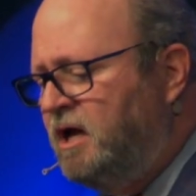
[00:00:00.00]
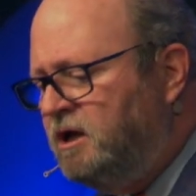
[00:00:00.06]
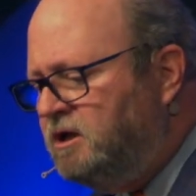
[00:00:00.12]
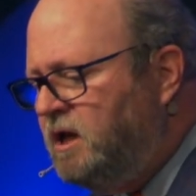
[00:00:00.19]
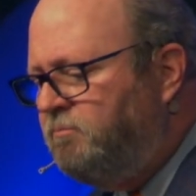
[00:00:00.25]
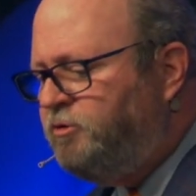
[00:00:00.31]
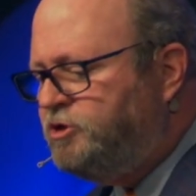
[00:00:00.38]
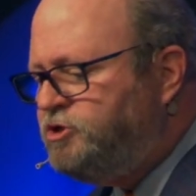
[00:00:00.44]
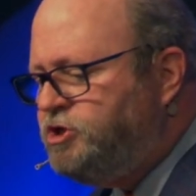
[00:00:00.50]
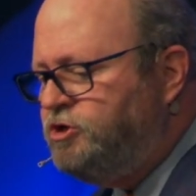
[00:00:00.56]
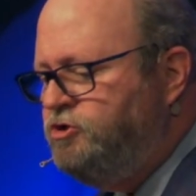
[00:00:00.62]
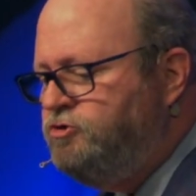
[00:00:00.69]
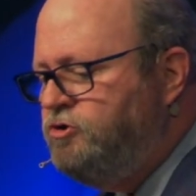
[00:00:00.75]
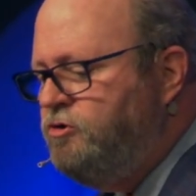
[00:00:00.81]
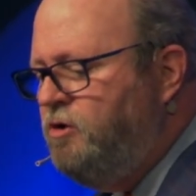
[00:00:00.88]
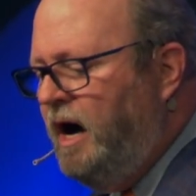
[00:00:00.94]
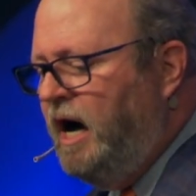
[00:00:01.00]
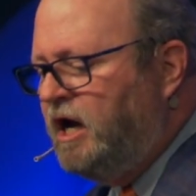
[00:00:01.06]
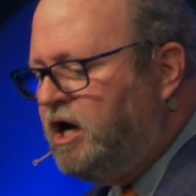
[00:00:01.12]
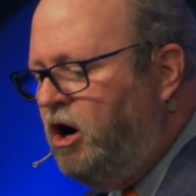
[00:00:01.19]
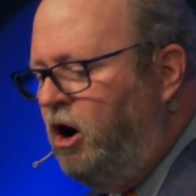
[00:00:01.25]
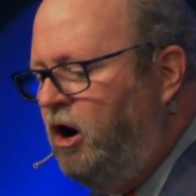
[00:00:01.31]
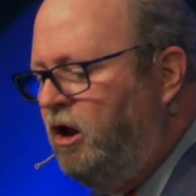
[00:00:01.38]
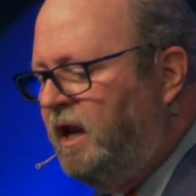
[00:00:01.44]
Number two, a
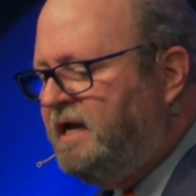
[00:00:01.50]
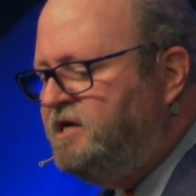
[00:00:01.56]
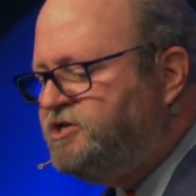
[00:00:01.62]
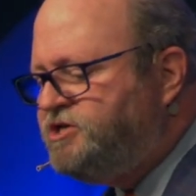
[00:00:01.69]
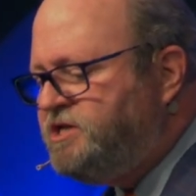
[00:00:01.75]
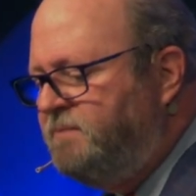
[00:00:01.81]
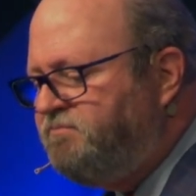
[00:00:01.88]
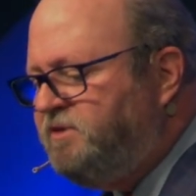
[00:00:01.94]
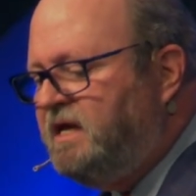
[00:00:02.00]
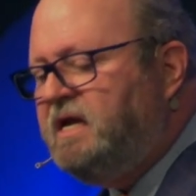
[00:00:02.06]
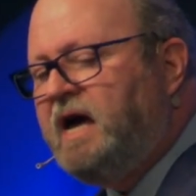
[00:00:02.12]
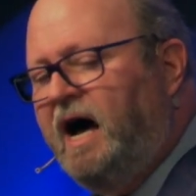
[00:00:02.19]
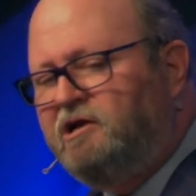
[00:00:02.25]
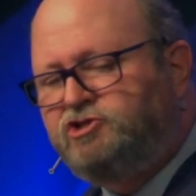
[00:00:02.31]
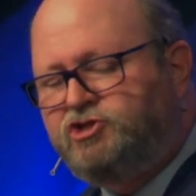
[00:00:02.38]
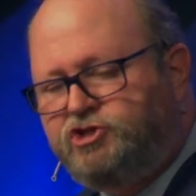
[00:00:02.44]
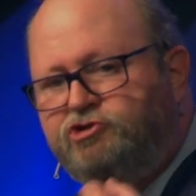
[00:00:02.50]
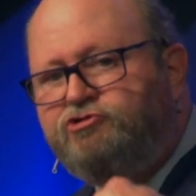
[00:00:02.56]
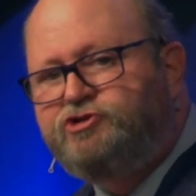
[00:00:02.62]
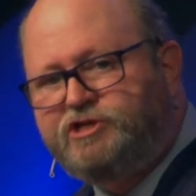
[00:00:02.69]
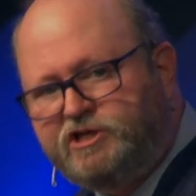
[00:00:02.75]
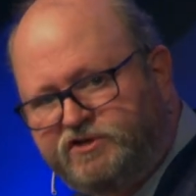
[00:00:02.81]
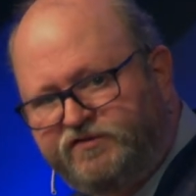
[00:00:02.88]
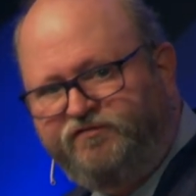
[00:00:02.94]
calling is something God
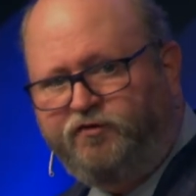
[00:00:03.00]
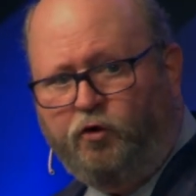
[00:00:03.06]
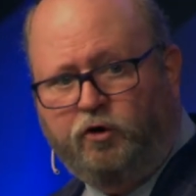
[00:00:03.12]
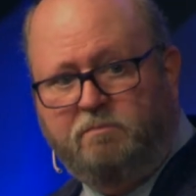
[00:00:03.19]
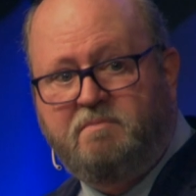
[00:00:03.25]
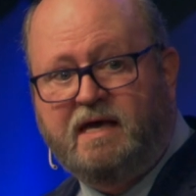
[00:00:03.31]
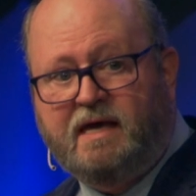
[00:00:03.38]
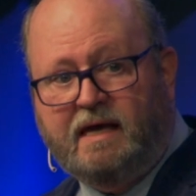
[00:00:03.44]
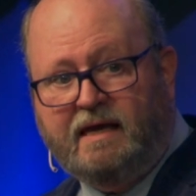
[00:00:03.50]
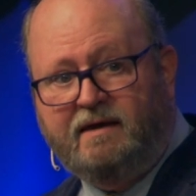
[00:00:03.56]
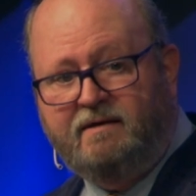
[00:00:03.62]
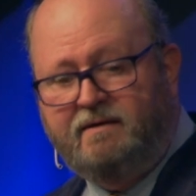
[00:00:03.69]
chooses for me.